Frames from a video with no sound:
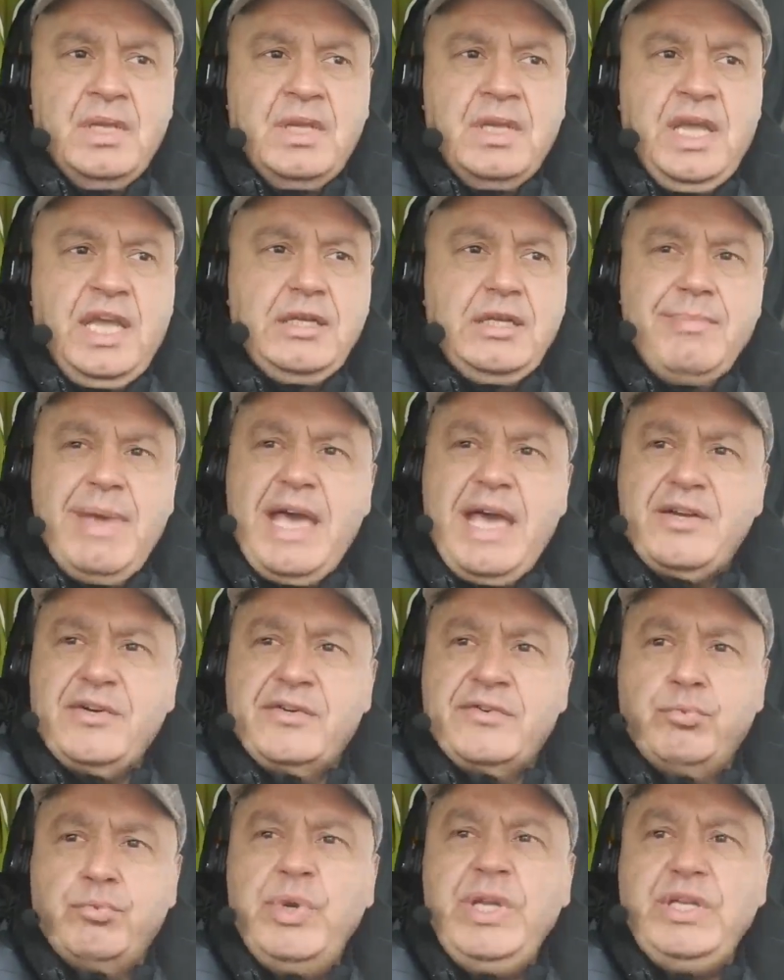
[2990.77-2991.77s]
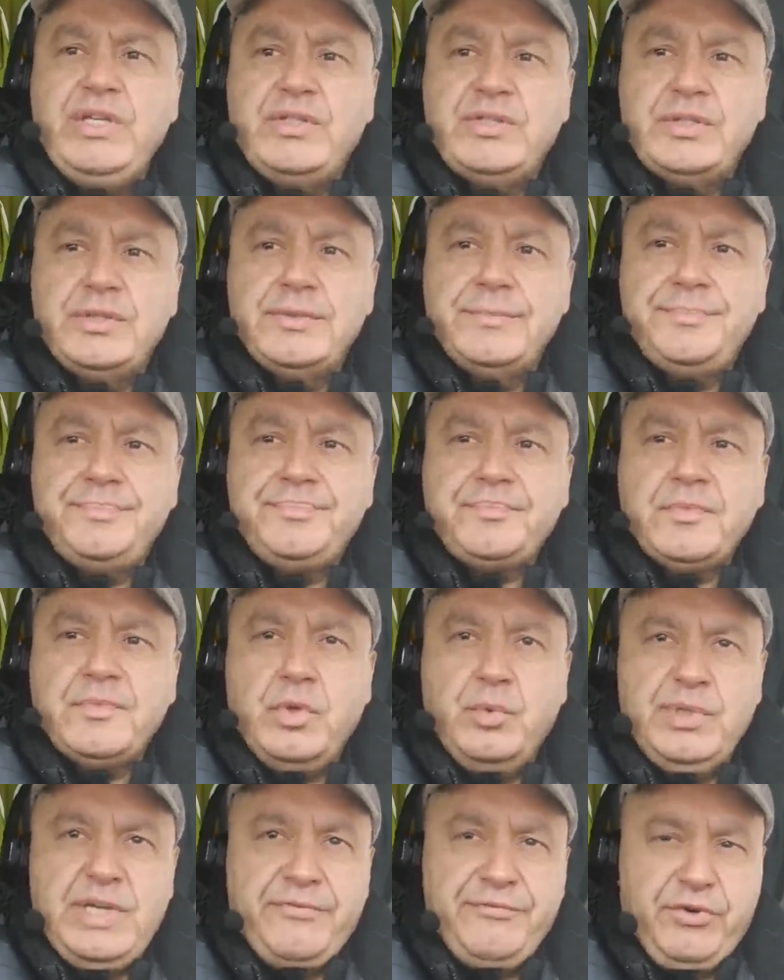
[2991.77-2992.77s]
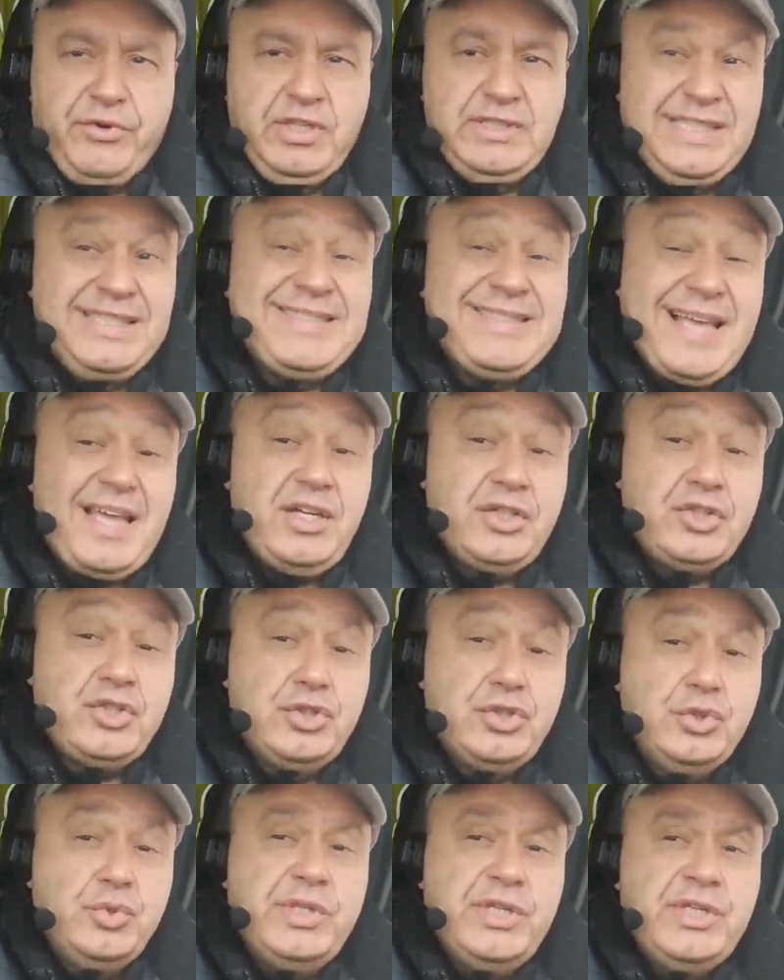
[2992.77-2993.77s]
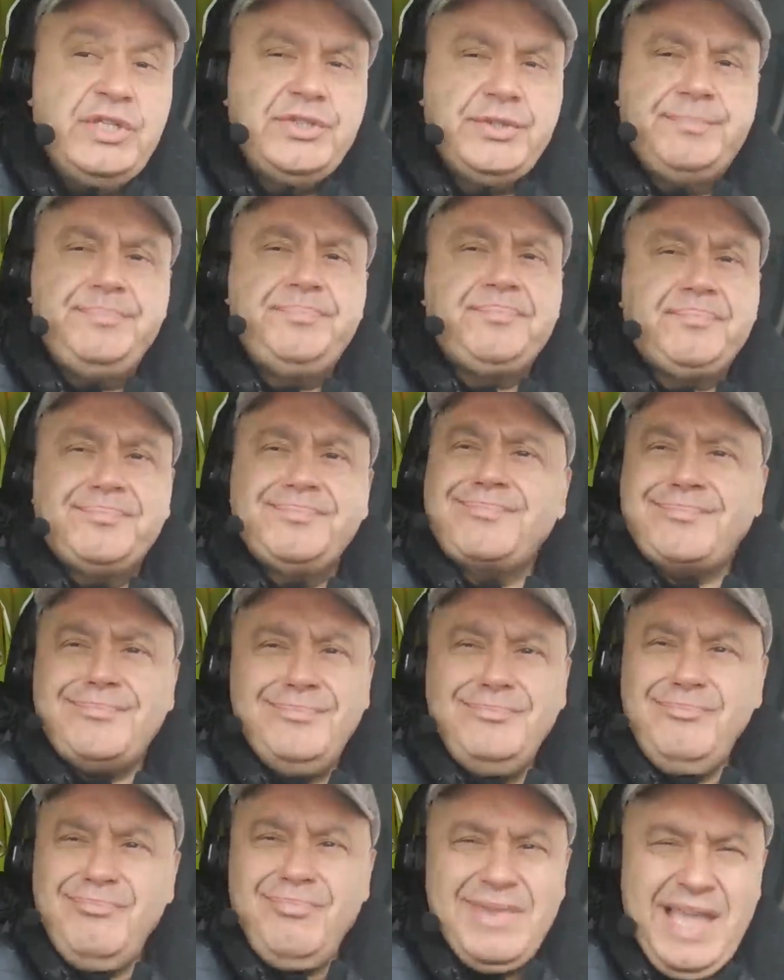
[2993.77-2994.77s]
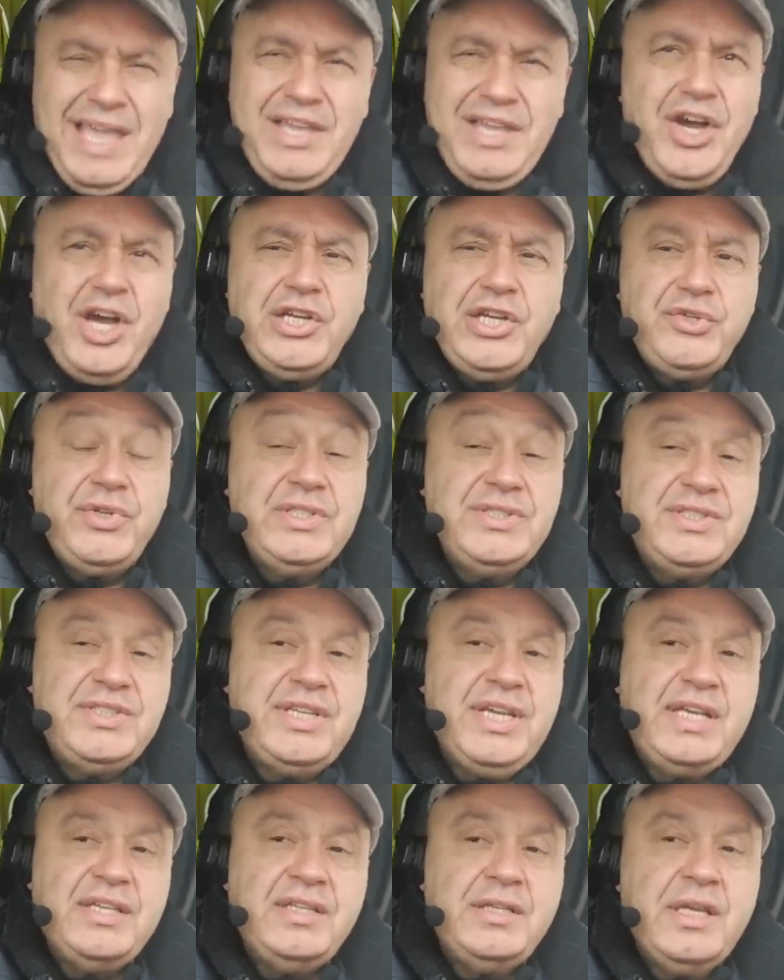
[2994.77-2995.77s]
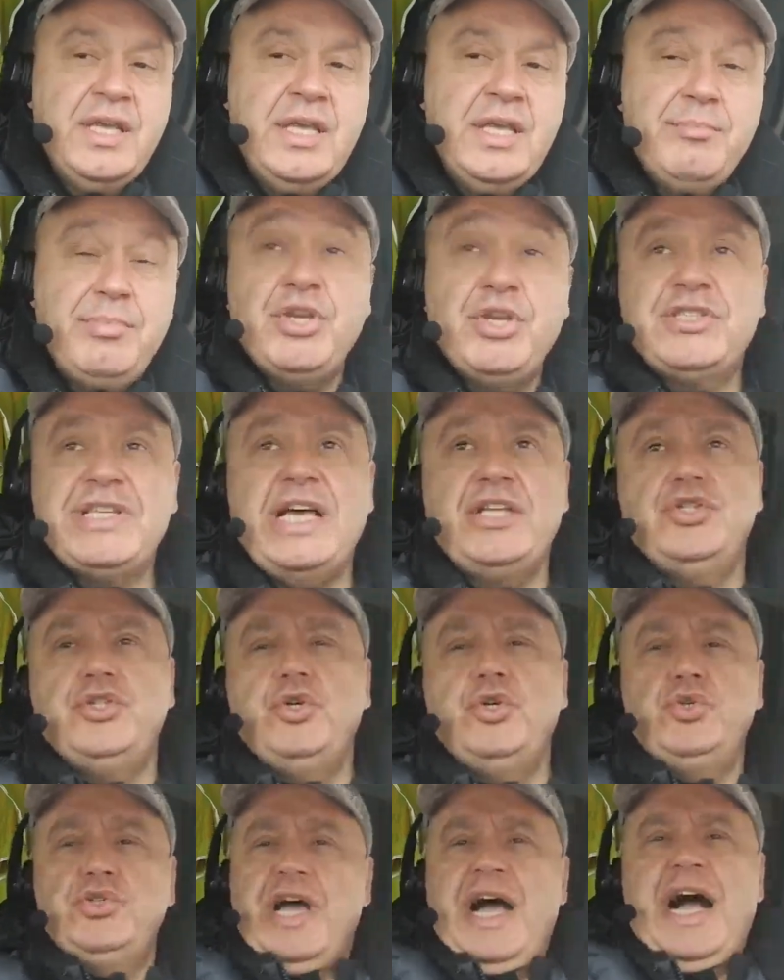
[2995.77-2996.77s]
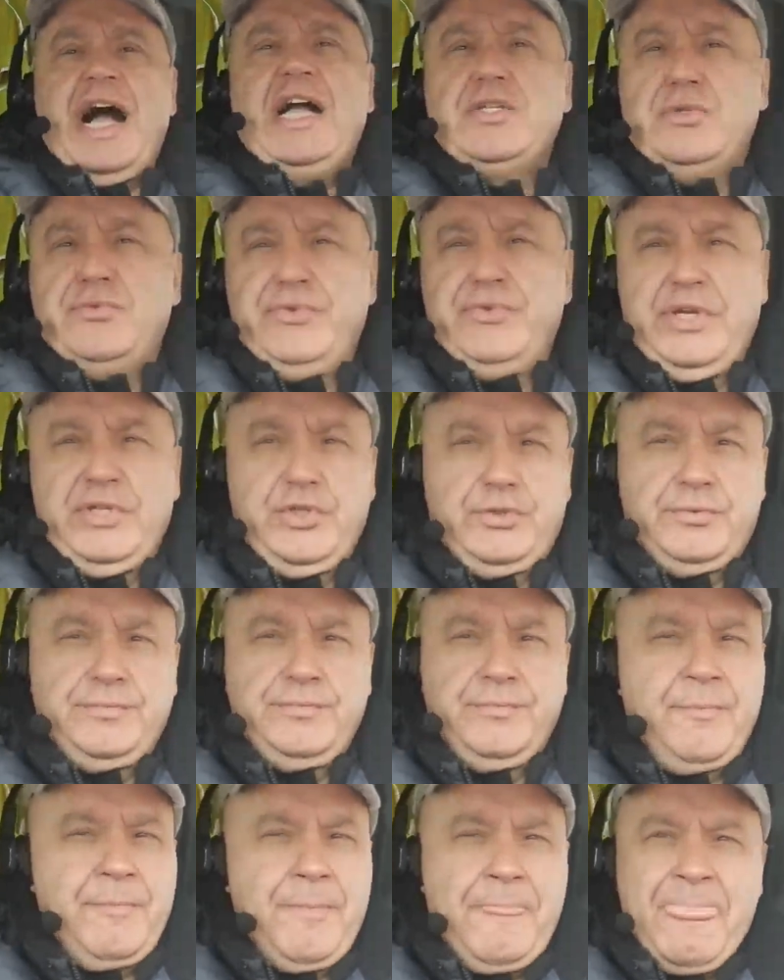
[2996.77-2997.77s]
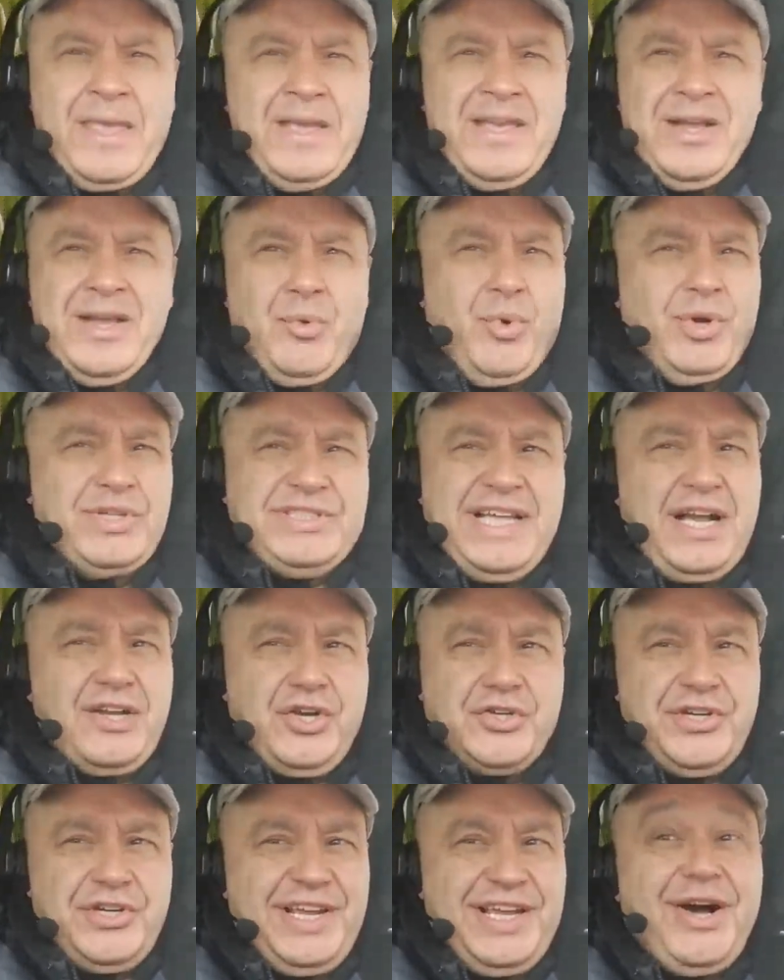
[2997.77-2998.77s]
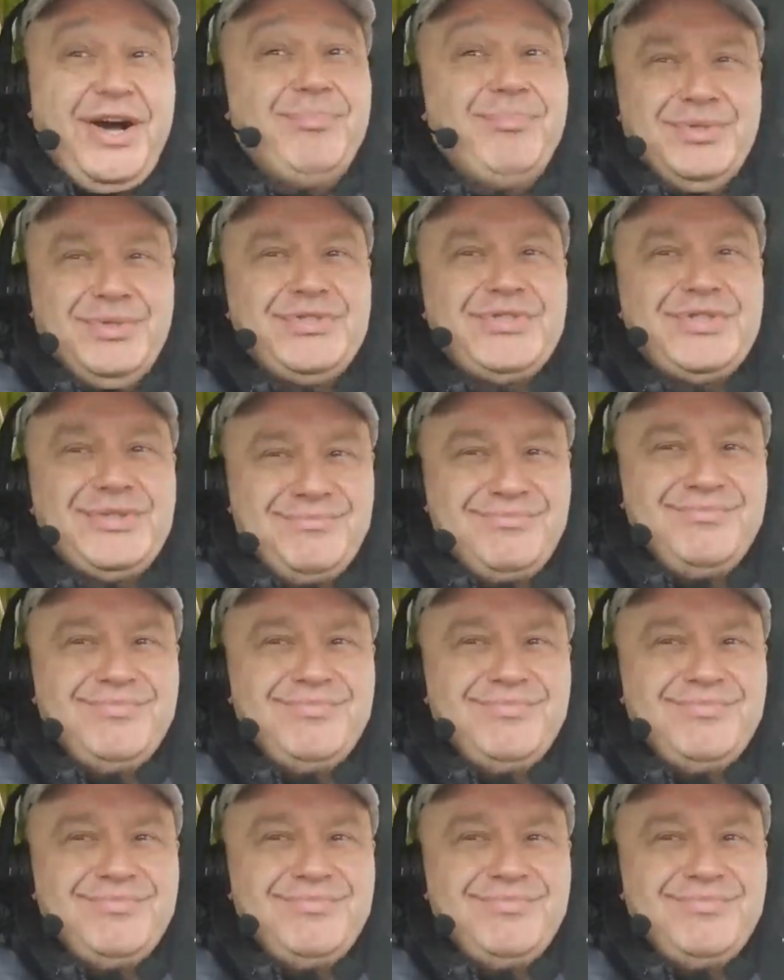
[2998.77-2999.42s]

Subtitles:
in a matter of weeks when I first decided to do this. 810, because I knew the algorithm was not going to help us.